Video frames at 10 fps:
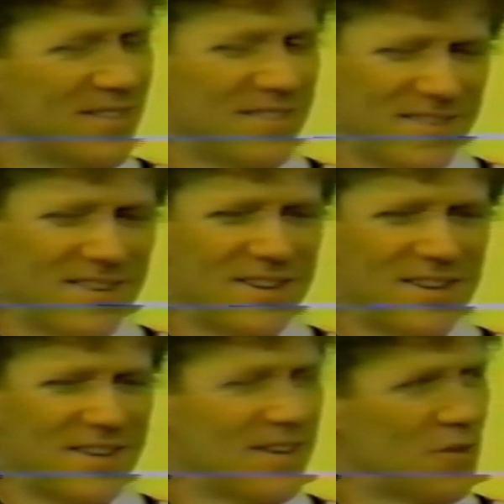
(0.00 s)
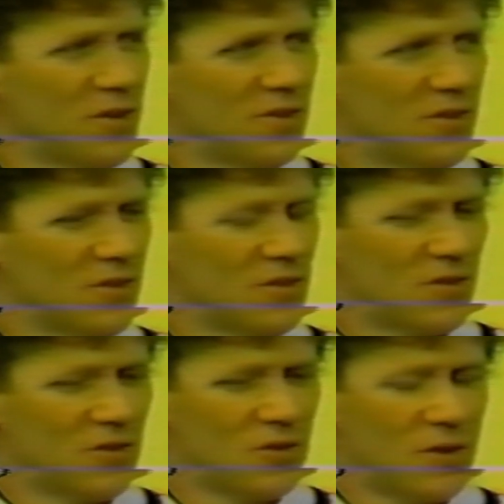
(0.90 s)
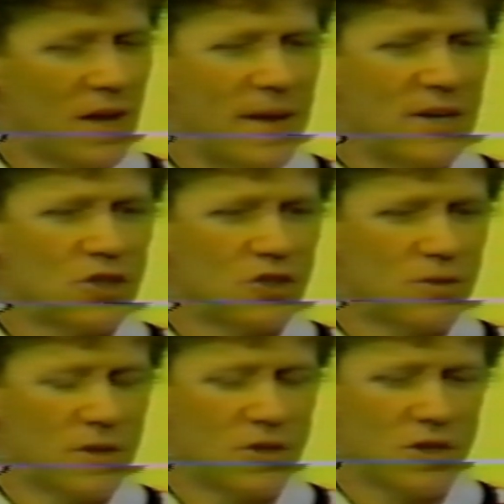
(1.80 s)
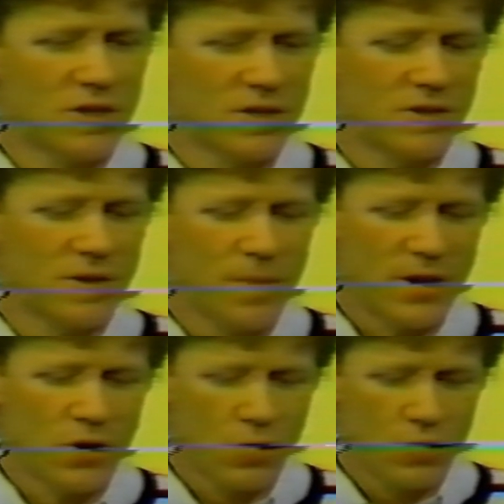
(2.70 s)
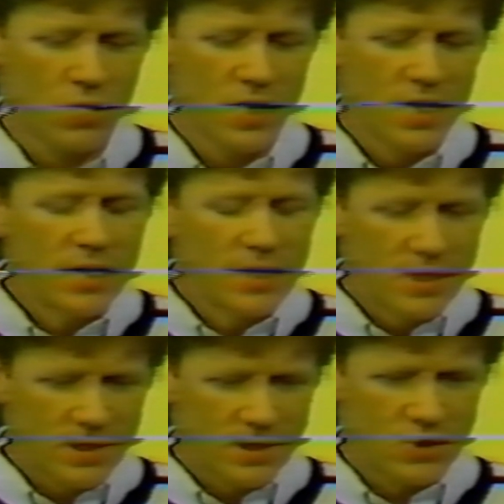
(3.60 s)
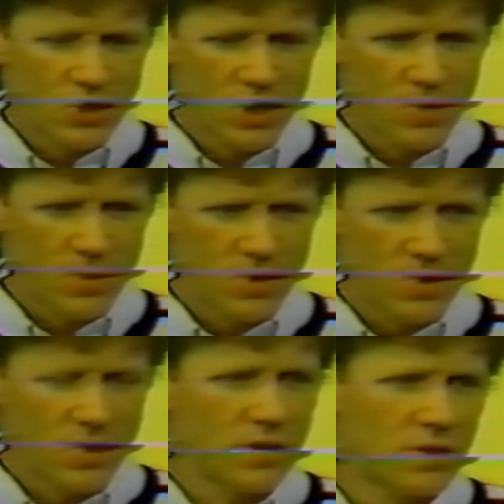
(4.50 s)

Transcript: I agreed to do it. I actually should mention that my co-chairman is